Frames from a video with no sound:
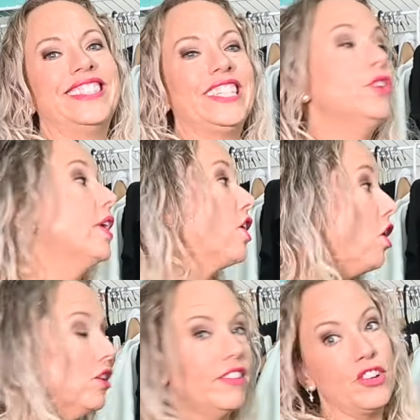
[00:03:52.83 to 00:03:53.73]
You get
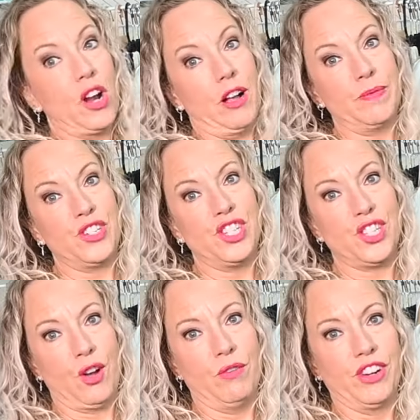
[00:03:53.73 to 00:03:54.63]
all of your options
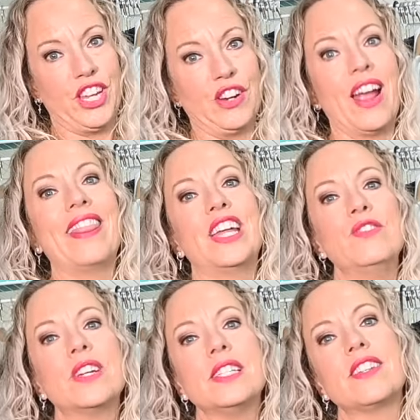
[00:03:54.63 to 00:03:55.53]
over here and then you
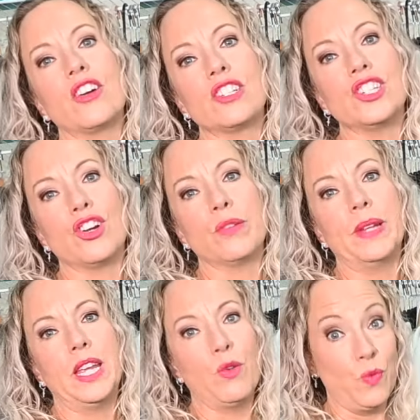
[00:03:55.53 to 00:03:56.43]
can start
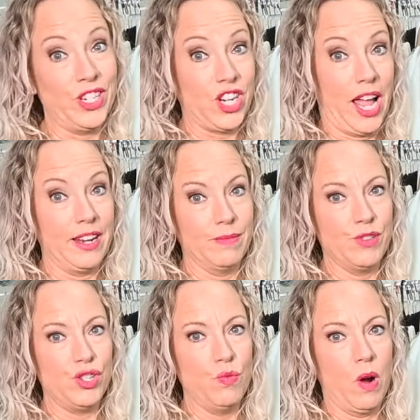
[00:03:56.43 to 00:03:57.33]
determining which
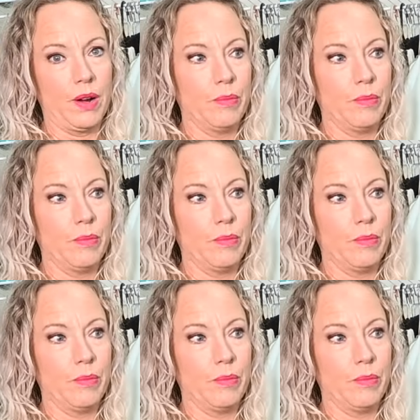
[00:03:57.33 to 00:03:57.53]
items you want to